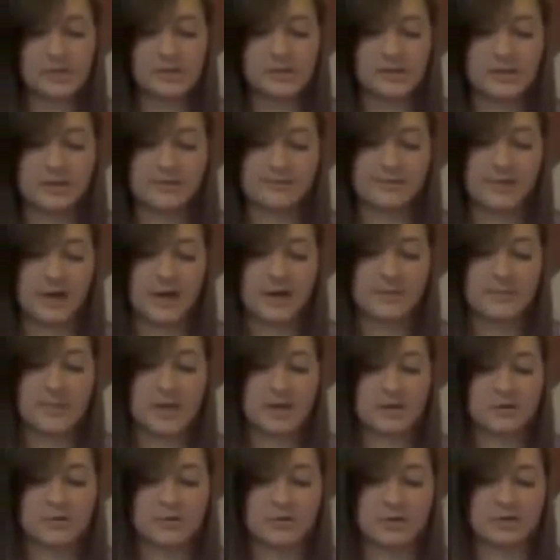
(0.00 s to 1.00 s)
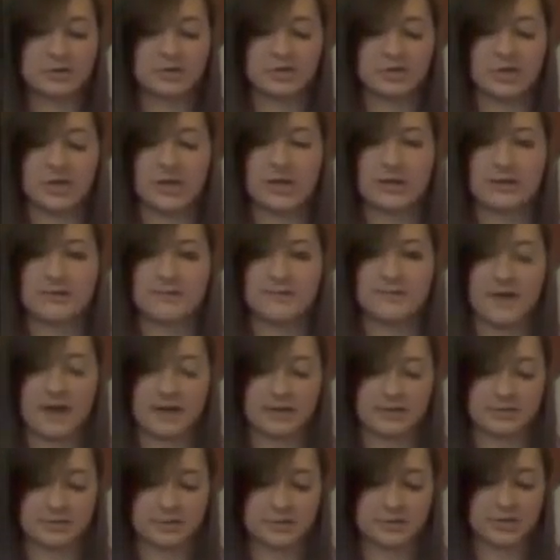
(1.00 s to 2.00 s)
Environmental and genetic
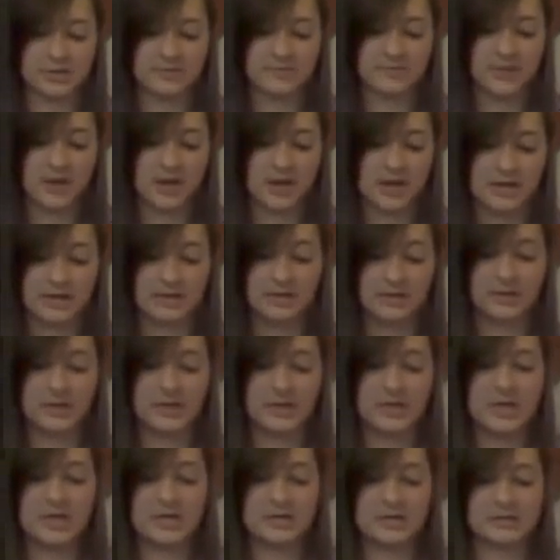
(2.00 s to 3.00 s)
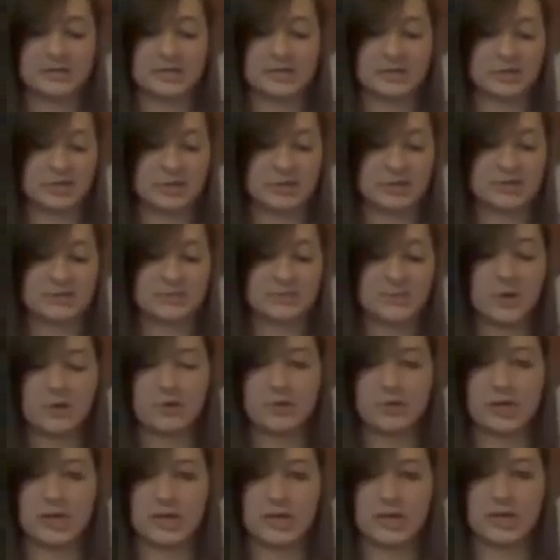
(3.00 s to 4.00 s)
factors combined, such as
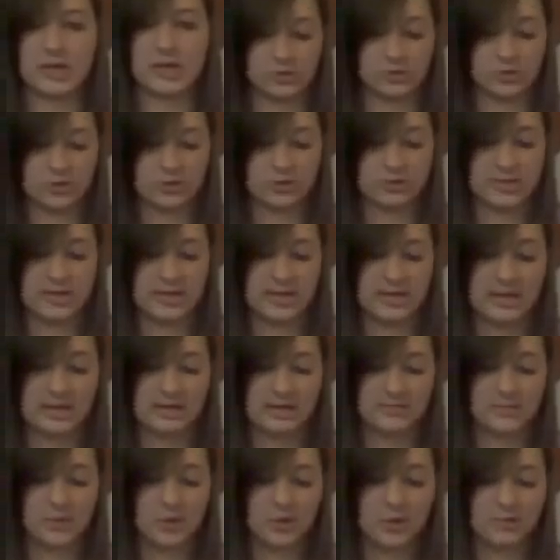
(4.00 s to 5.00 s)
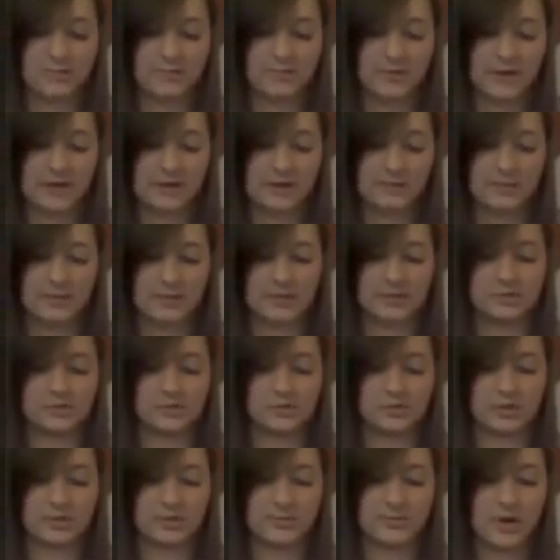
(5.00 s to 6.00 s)
smoking or not taking a multivitamin
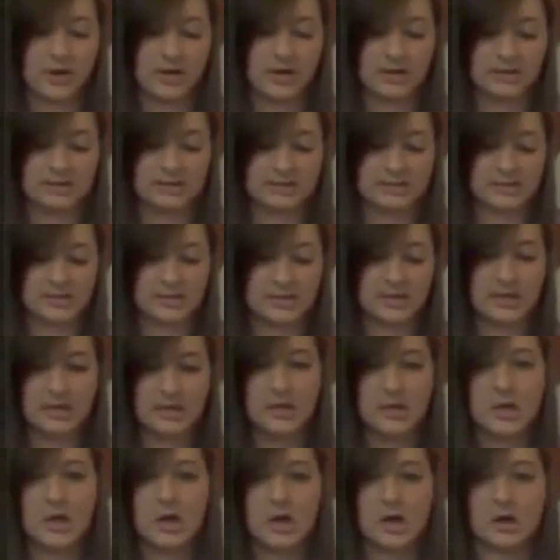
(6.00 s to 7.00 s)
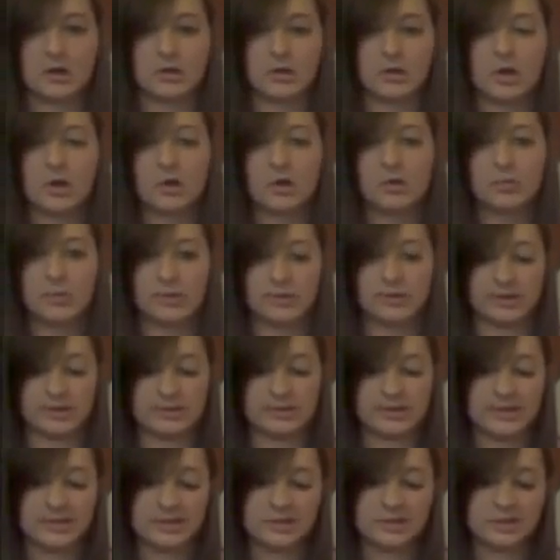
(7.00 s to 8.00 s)
during pregnancy, along with the
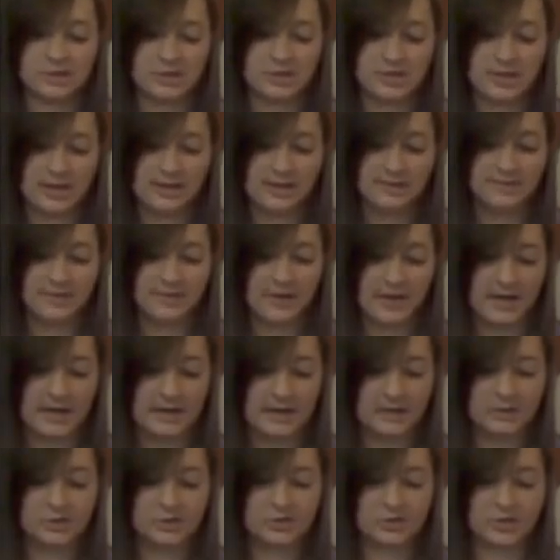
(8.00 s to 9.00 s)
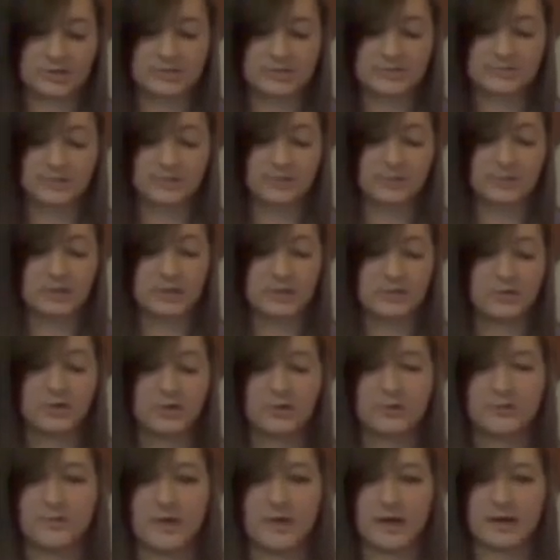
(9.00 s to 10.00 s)
TGFA, transforming
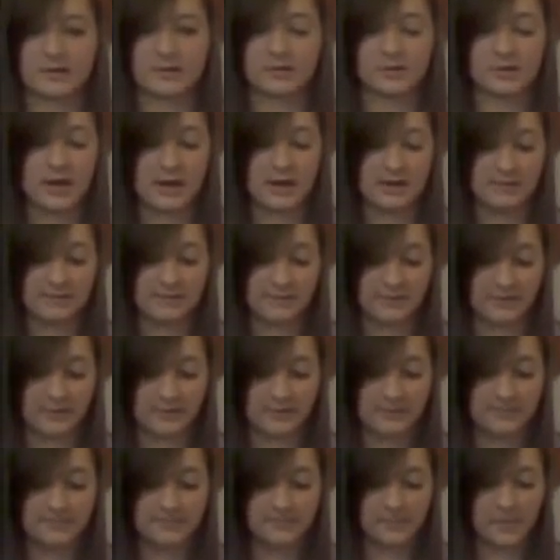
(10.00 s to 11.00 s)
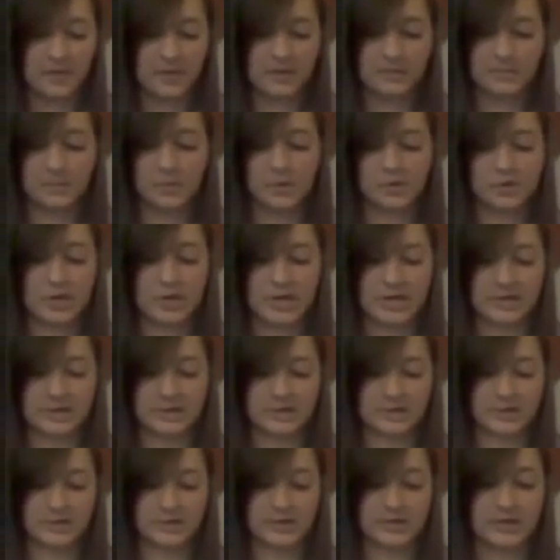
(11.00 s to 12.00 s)
growth factor alpha,
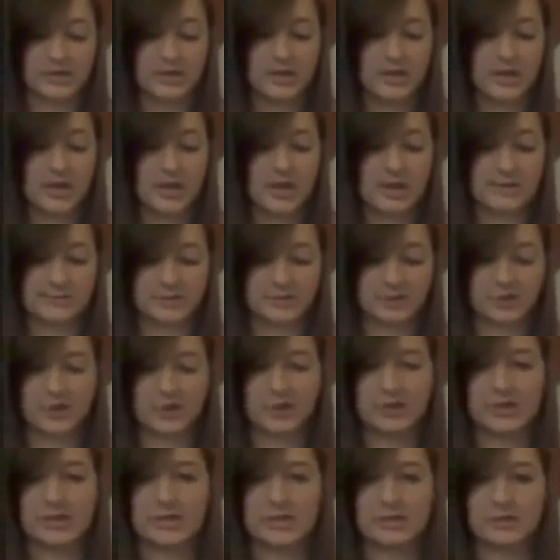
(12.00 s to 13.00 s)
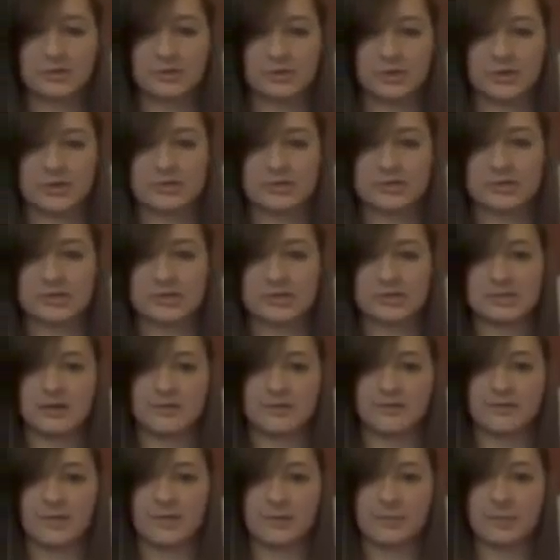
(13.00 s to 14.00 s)
mutation, have shown an increase in
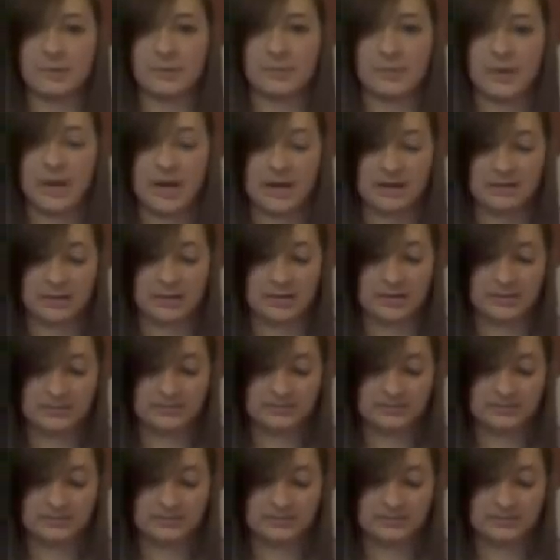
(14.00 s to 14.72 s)
cleft lip and palate.